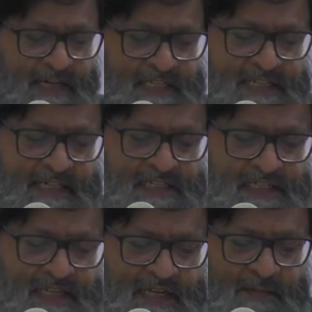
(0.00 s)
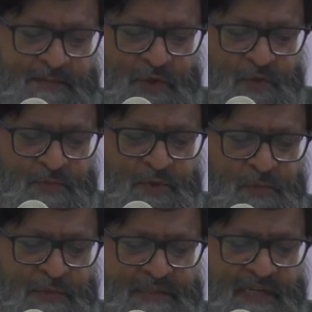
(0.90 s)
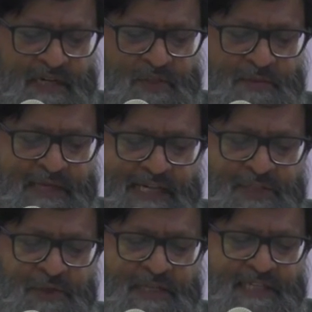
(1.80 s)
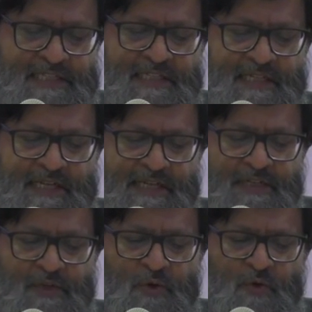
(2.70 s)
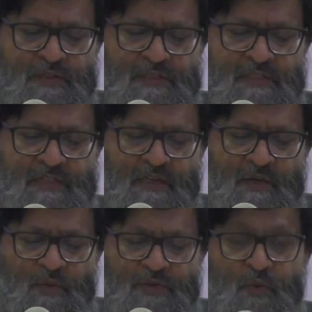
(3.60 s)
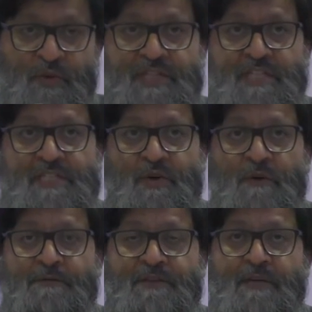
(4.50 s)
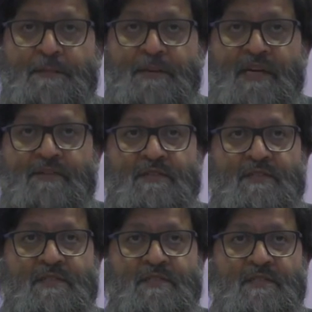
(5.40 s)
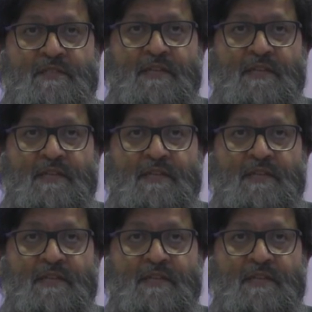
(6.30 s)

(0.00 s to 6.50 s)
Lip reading: It says pupils are to be educated in accordance with the wishes of their parents.